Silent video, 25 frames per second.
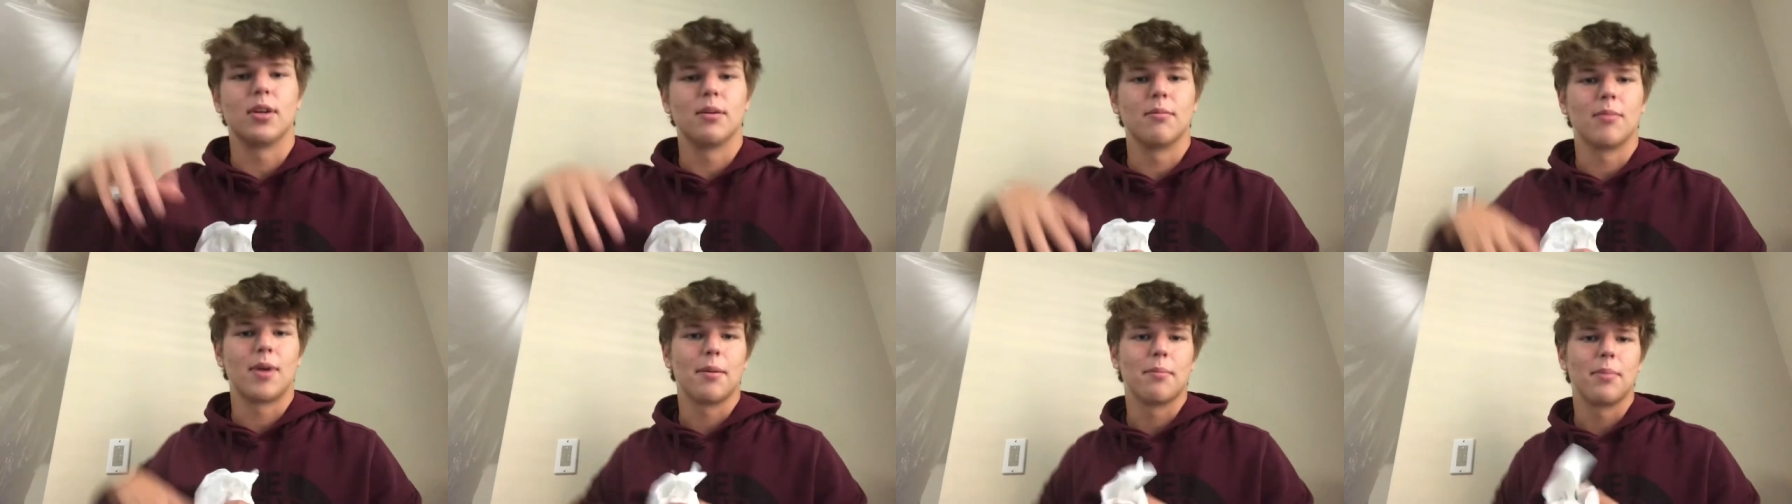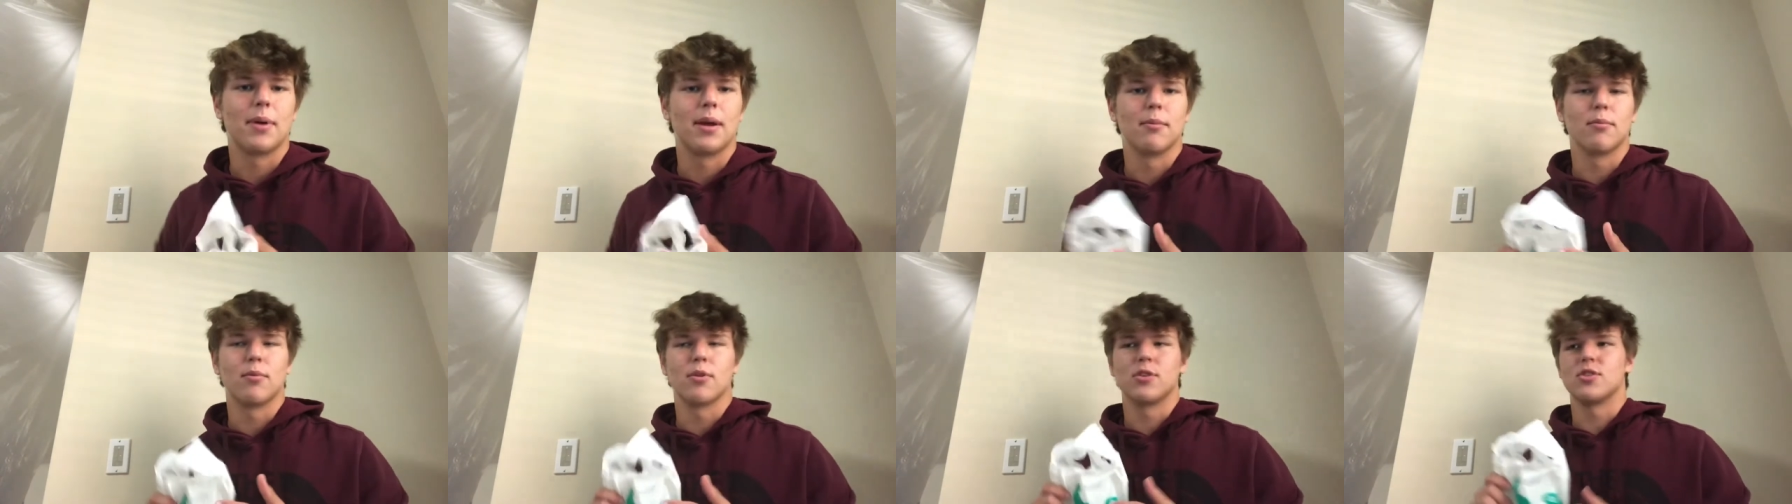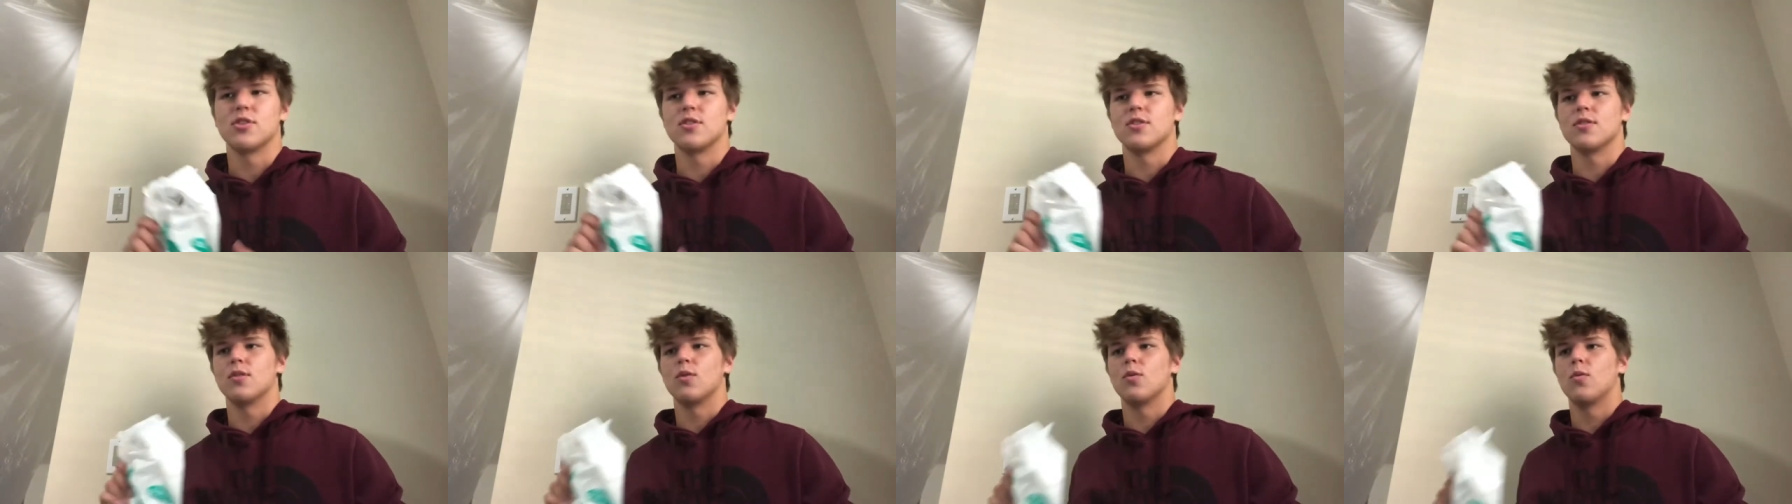my
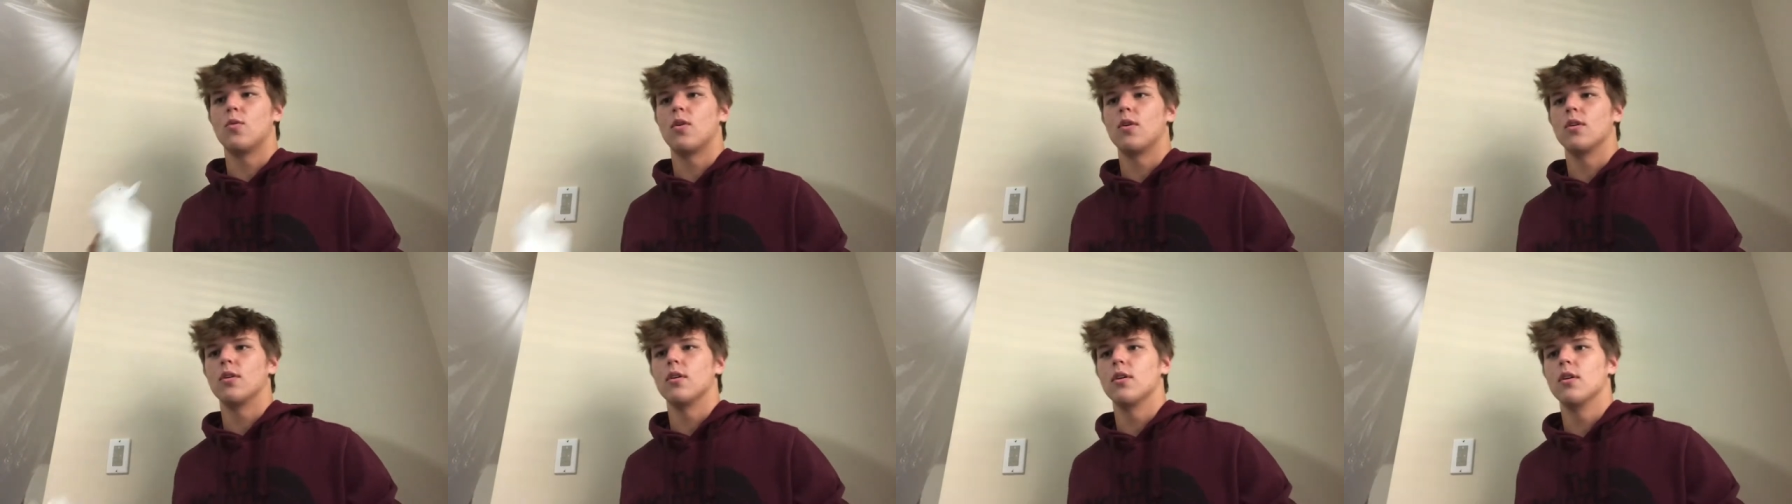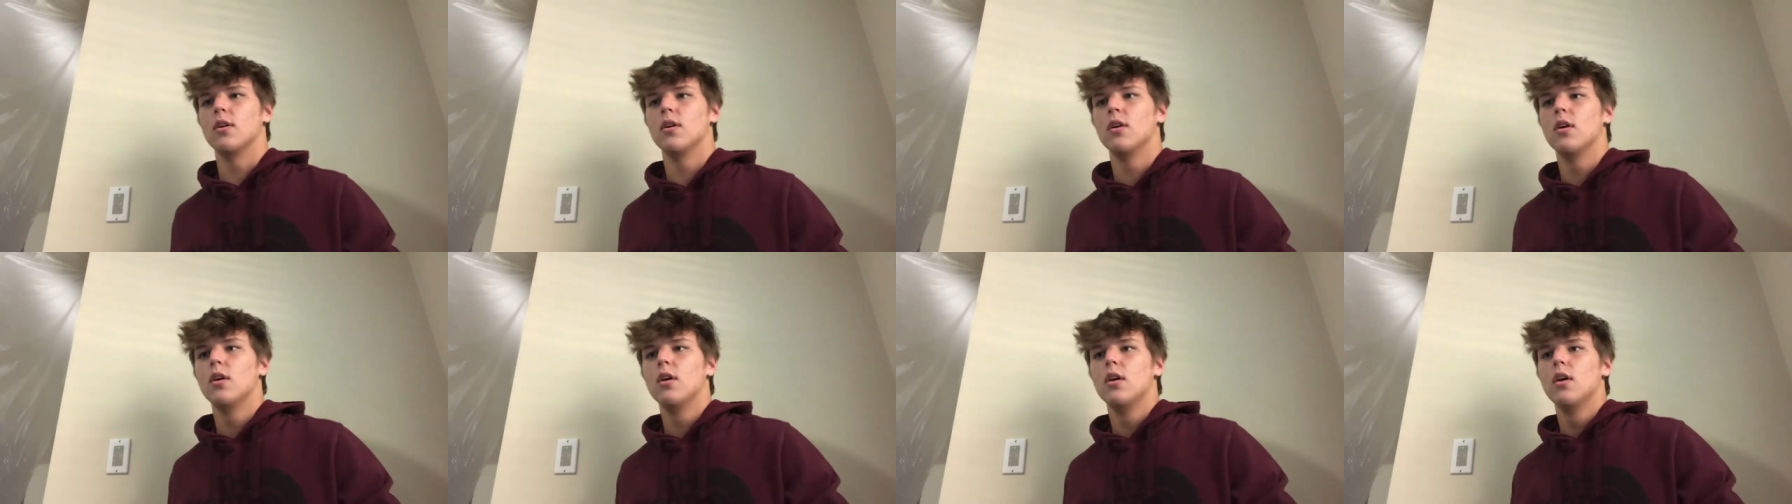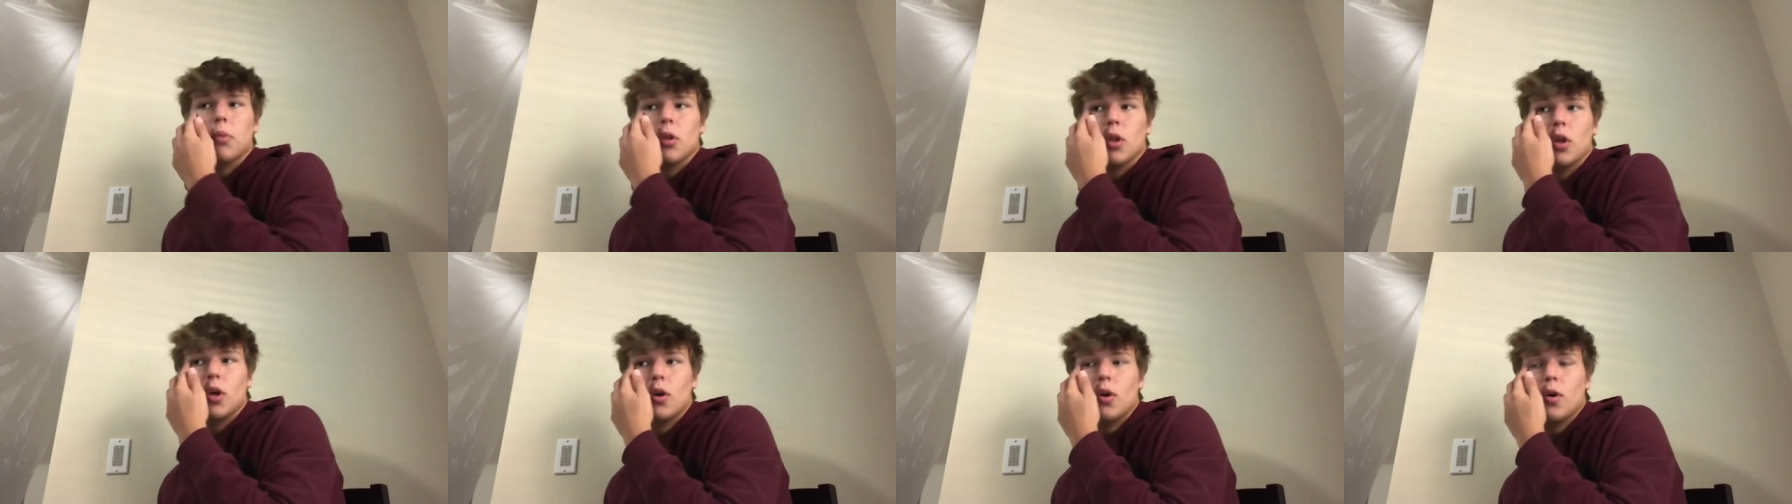paintbrushes in the water.
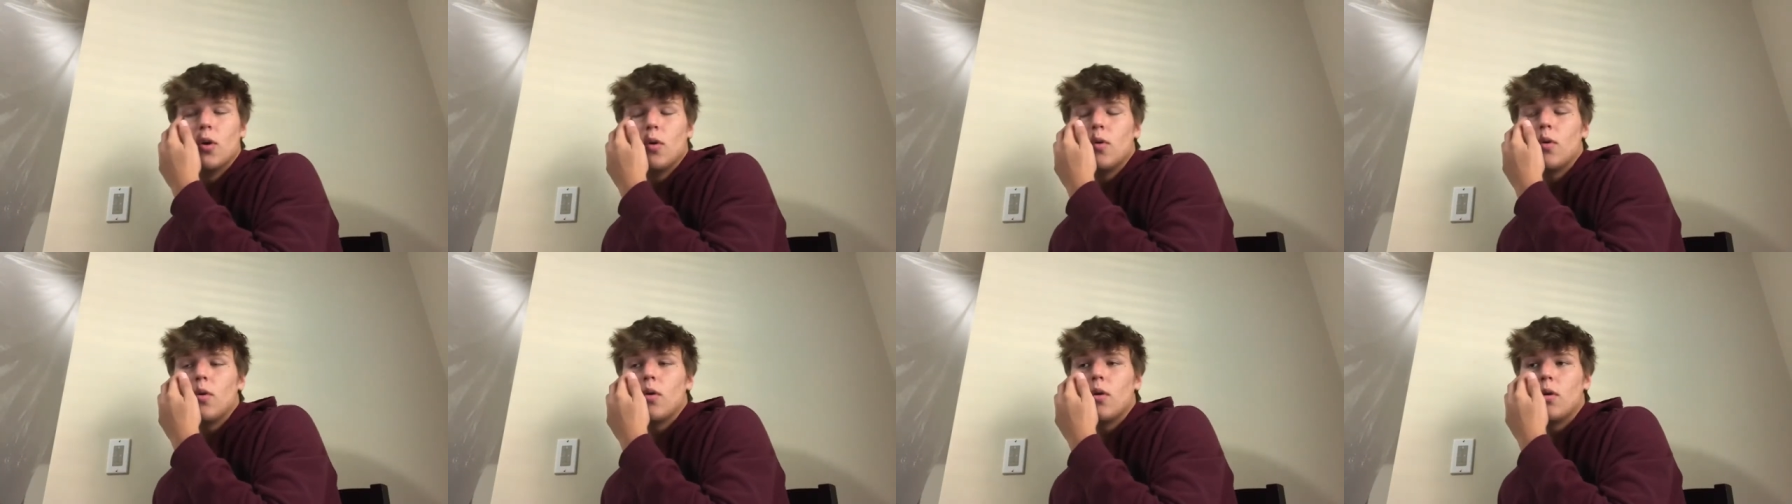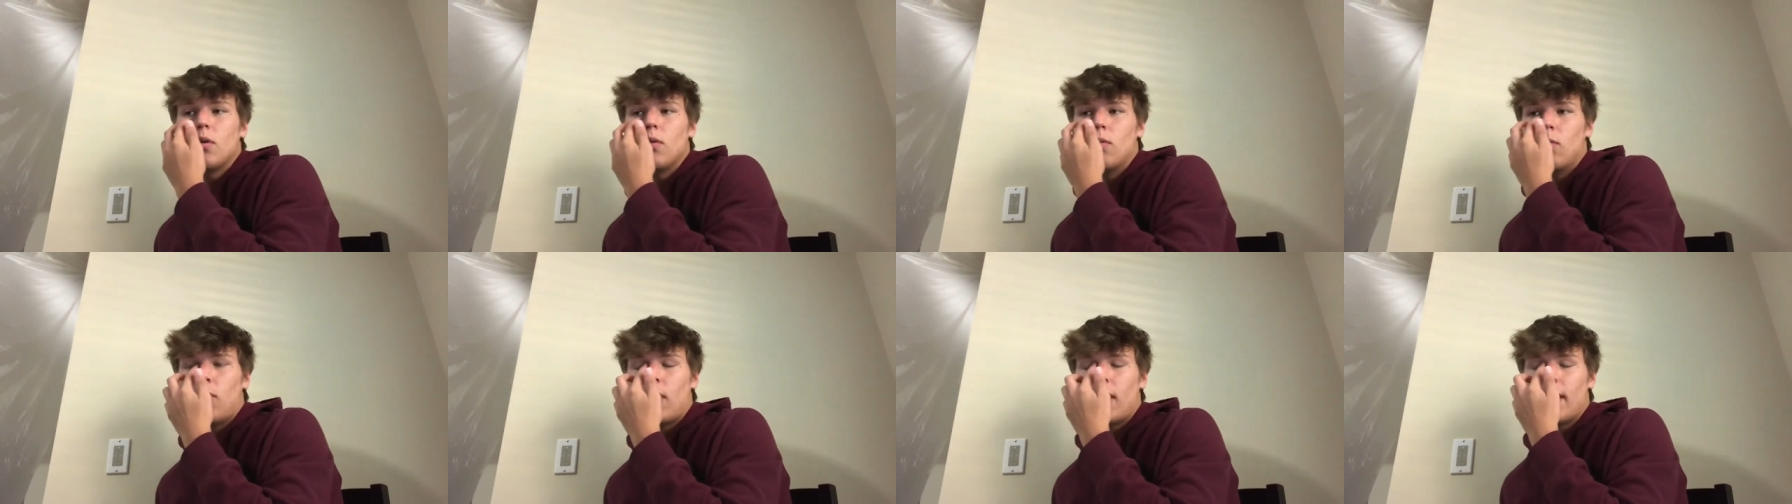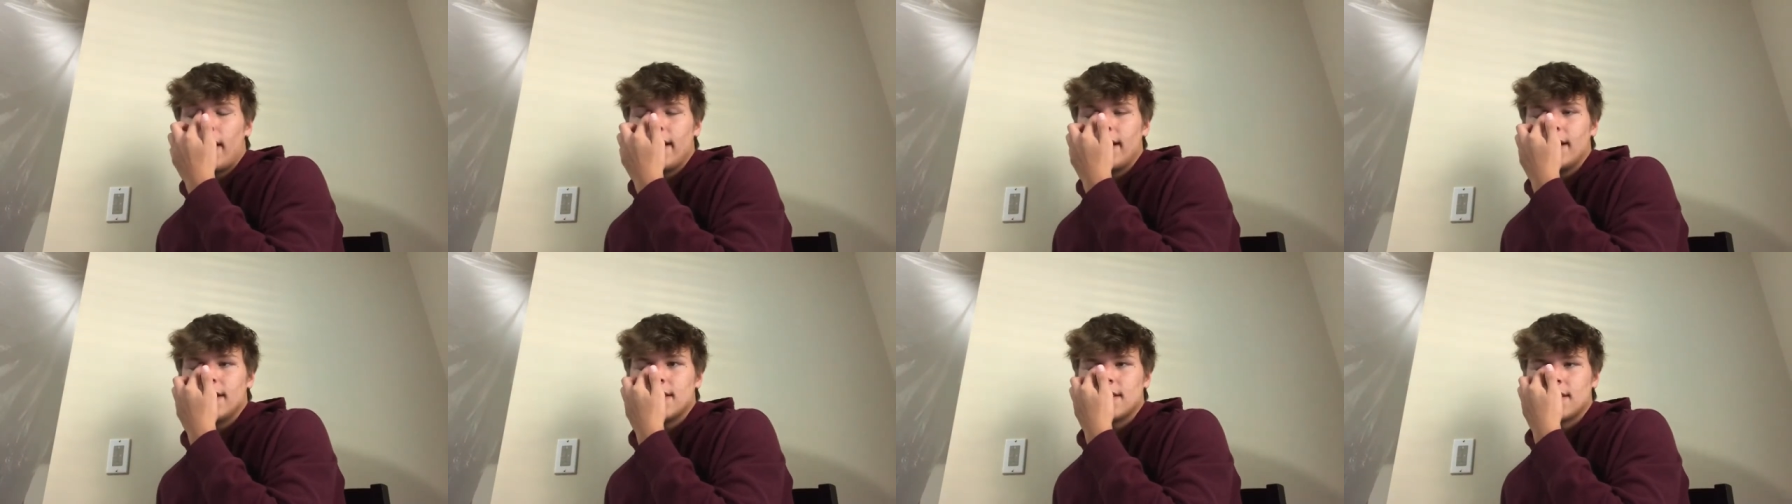Blue,
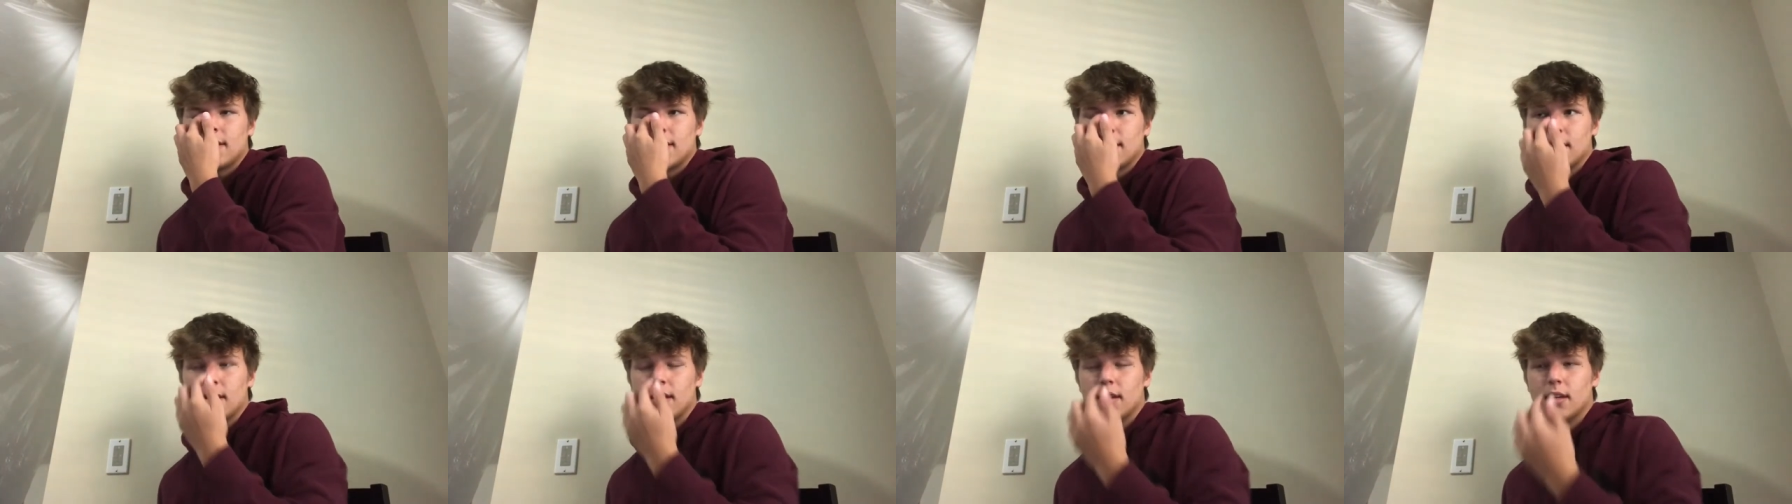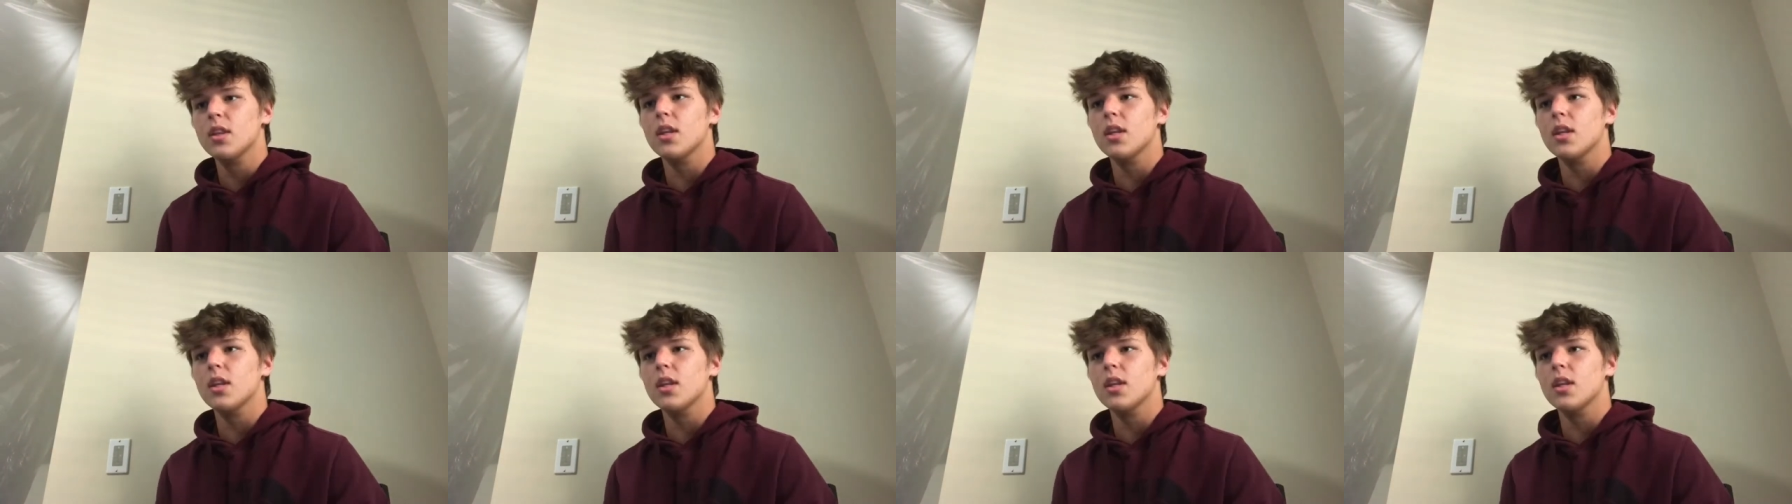white,